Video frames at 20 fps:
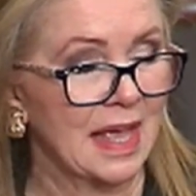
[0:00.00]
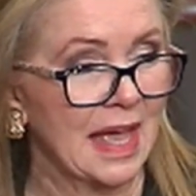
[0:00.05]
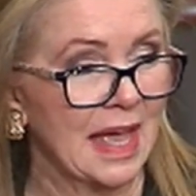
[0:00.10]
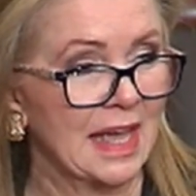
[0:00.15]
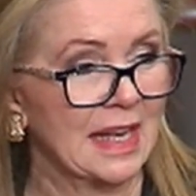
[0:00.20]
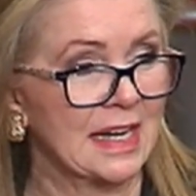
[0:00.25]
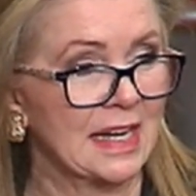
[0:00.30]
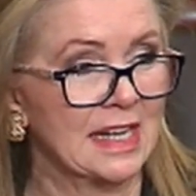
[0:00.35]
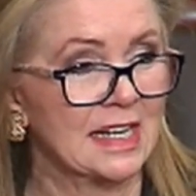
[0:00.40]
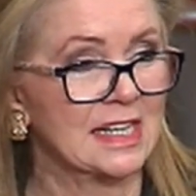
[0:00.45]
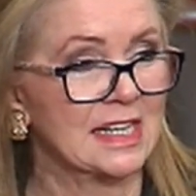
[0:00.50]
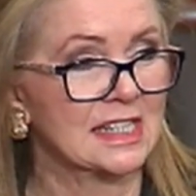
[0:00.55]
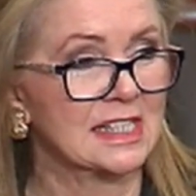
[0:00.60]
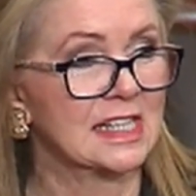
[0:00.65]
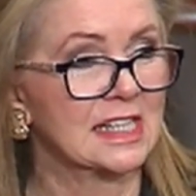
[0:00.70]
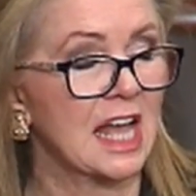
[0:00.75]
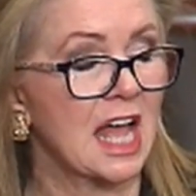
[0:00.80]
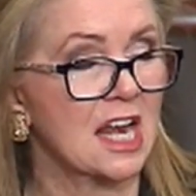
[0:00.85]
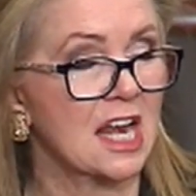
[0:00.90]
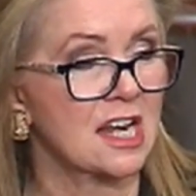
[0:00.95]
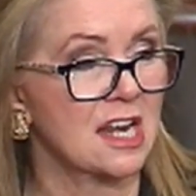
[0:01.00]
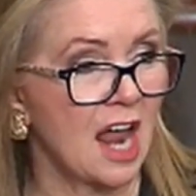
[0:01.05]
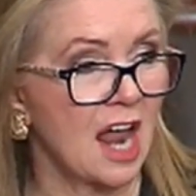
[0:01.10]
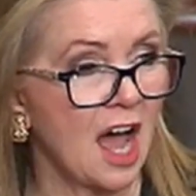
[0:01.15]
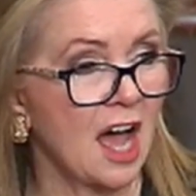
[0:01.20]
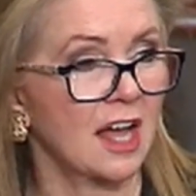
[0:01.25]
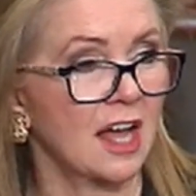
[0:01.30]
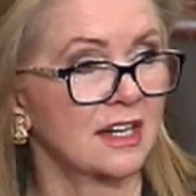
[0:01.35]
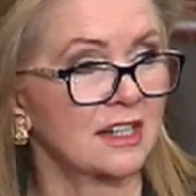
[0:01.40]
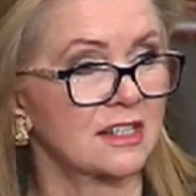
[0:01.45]
And it is
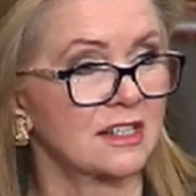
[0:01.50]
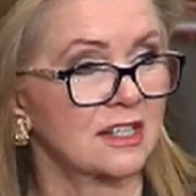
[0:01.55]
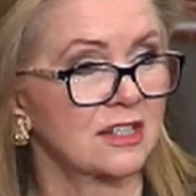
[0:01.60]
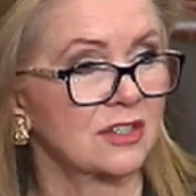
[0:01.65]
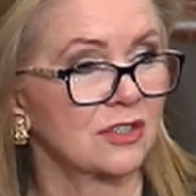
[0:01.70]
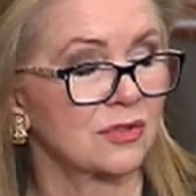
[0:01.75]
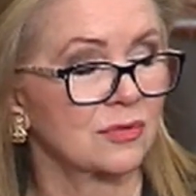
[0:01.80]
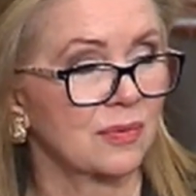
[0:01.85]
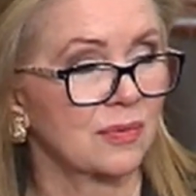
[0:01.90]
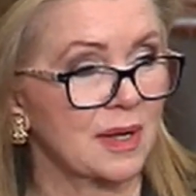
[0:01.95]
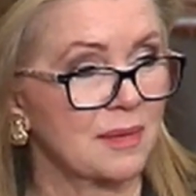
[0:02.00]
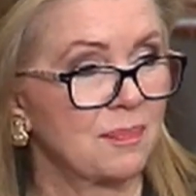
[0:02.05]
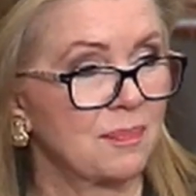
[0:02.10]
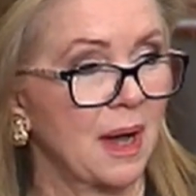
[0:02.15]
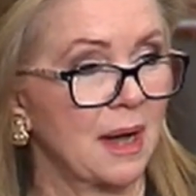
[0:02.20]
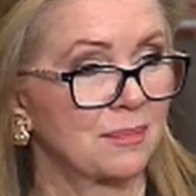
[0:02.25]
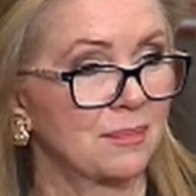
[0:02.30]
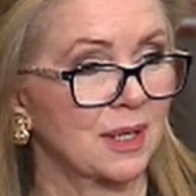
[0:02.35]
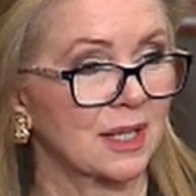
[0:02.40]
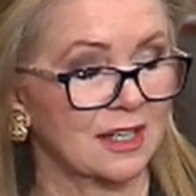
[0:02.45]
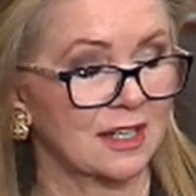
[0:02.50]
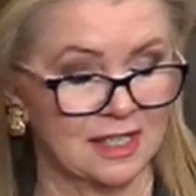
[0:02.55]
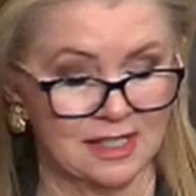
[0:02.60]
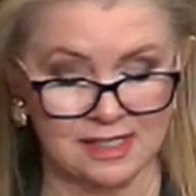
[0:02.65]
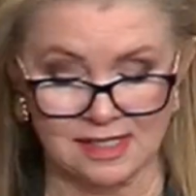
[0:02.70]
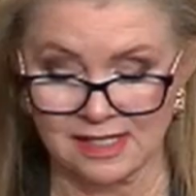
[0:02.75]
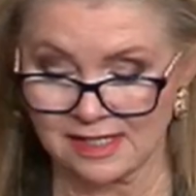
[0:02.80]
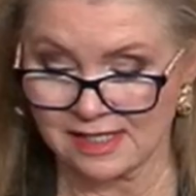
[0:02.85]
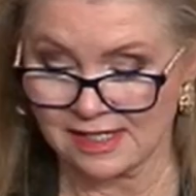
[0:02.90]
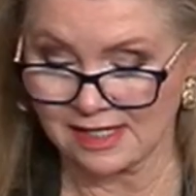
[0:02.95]
not
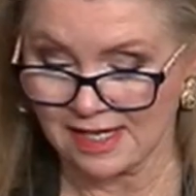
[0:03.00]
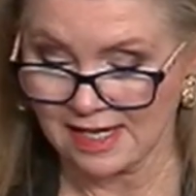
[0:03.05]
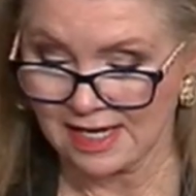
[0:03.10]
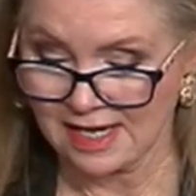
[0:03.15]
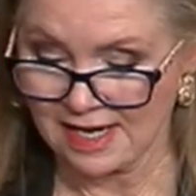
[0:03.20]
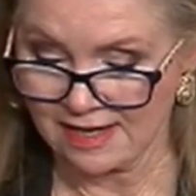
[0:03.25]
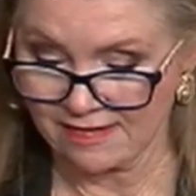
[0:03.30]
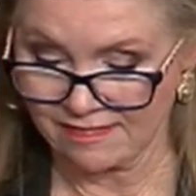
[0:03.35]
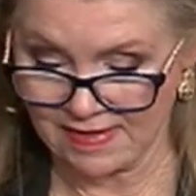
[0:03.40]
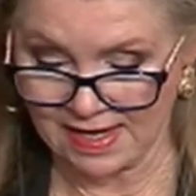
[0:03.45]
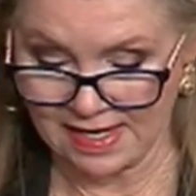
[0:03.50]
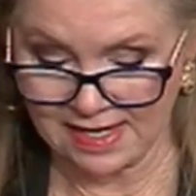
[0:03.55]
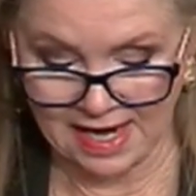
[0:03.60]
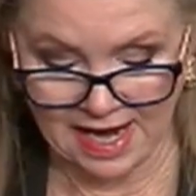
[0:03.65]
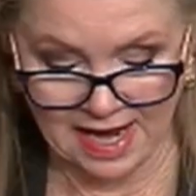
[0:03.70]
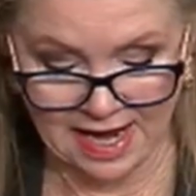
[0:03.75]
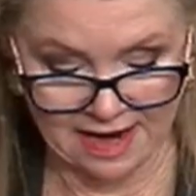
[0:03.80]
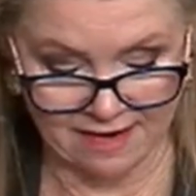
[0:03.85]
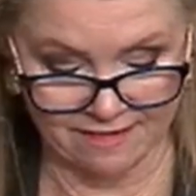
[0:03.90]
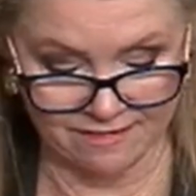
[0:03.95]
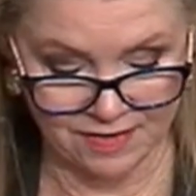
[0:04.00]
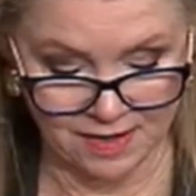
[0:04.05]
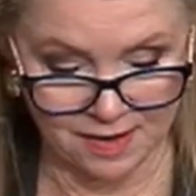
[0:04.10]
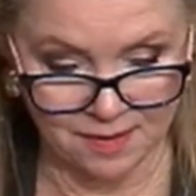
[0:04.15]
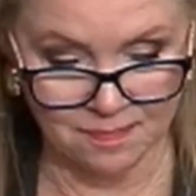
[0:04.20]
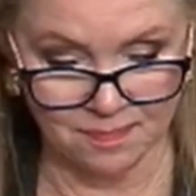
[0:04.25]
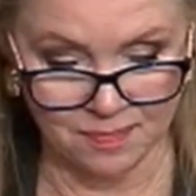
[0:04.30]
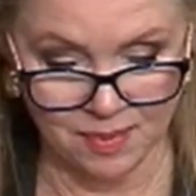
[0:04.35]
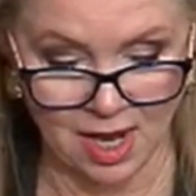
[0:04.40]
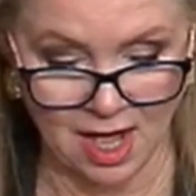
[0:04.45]
Republicans that
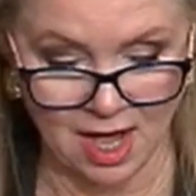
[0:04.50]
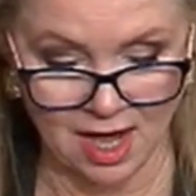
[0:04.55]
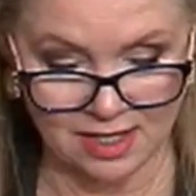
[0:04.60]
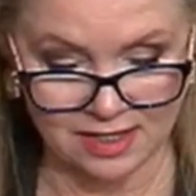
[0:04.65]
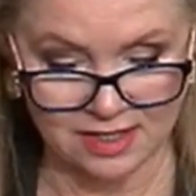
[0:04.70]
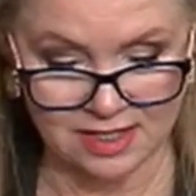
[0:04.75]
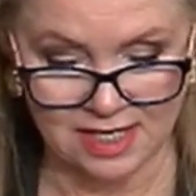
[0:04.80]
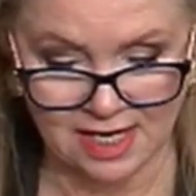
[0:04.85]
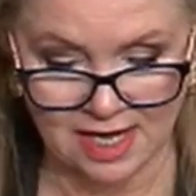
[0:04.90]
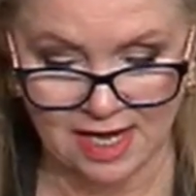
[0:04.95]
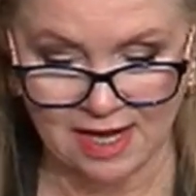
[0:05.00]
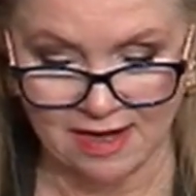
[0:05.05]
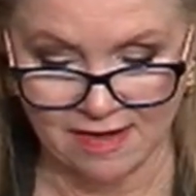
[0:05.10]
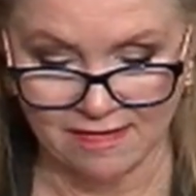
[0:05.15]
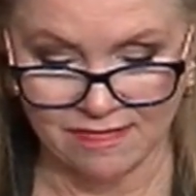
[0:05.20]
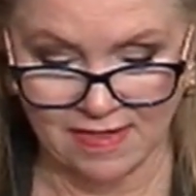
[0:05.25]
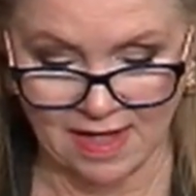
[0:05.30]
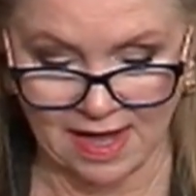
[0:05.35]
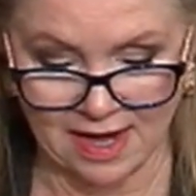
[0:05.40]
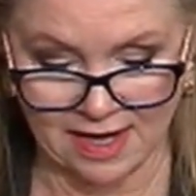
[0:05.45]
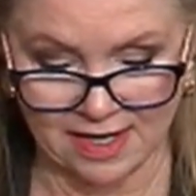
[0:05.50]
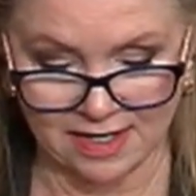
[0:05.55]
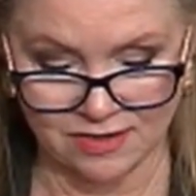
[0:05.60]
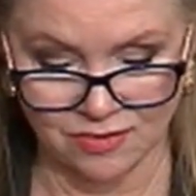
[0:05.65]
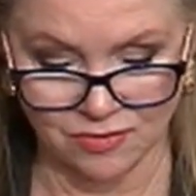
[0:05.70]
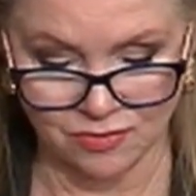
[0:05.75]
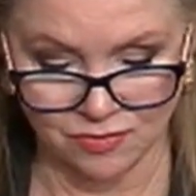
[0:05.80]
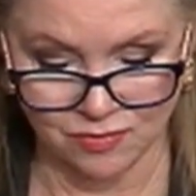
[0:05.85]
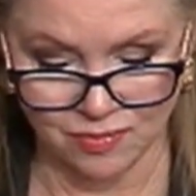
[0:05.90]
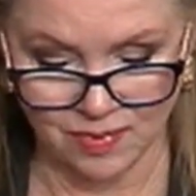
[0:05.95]
have blocked
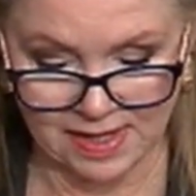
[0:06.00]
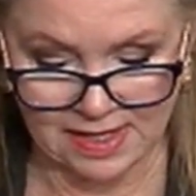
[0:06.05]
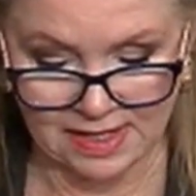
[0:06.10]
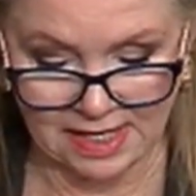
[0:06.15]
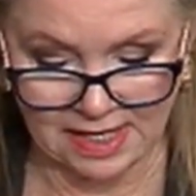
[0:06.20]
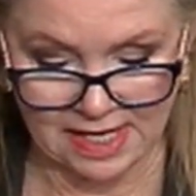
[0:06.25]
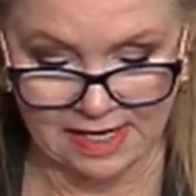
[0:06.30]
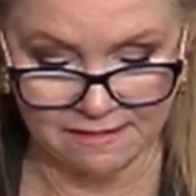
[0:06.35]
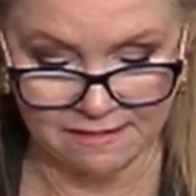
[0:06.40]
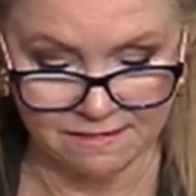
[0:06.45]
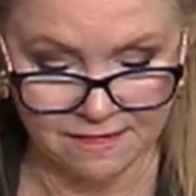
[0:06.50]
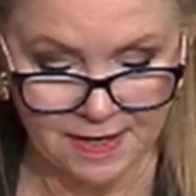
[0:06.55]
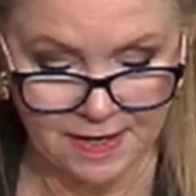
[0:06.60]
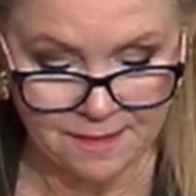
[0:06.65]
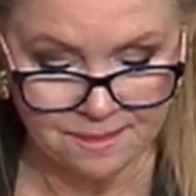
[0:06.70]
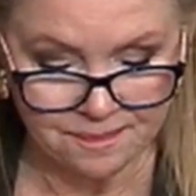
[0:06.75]
that relief.